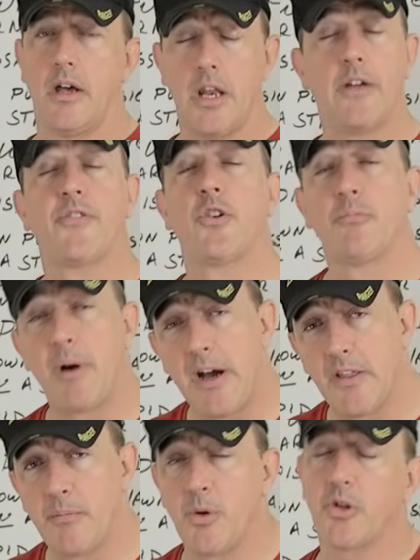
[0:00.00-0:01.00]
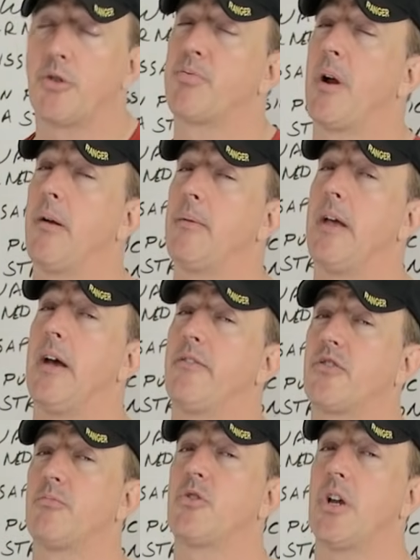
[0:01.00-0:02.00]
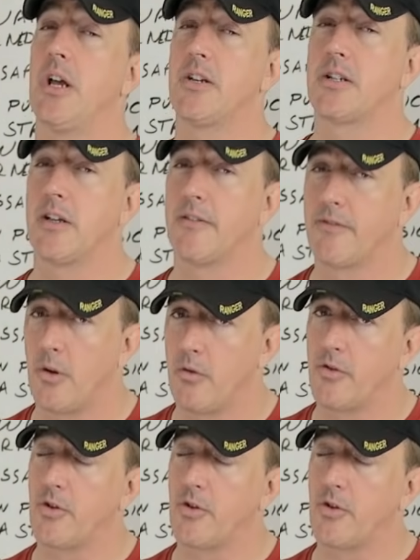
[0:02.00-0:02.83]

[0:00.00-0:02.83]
And after you buy the book, you probably have some change left over.